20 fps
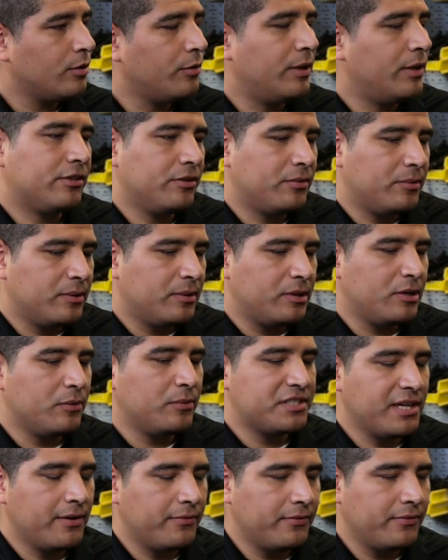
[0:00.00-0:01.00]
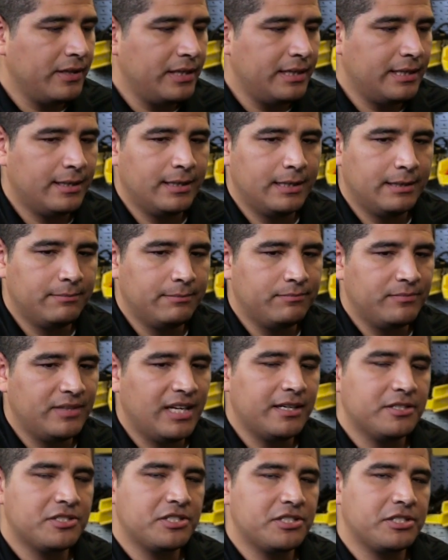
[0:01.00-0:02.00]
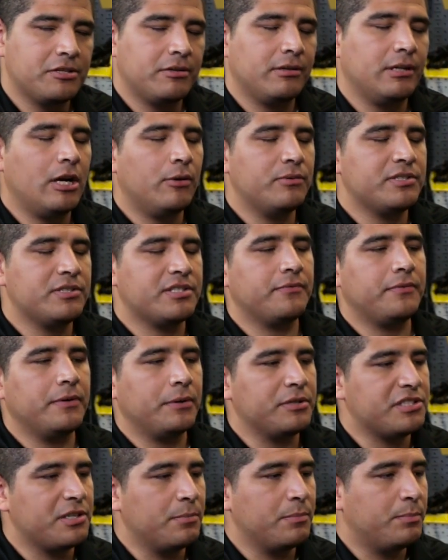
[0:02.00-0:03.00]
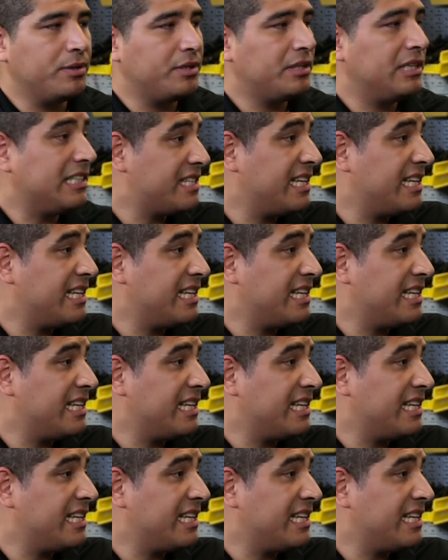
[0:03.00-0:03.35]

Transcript: Correct. There was definitely not necessarily always the focus to put,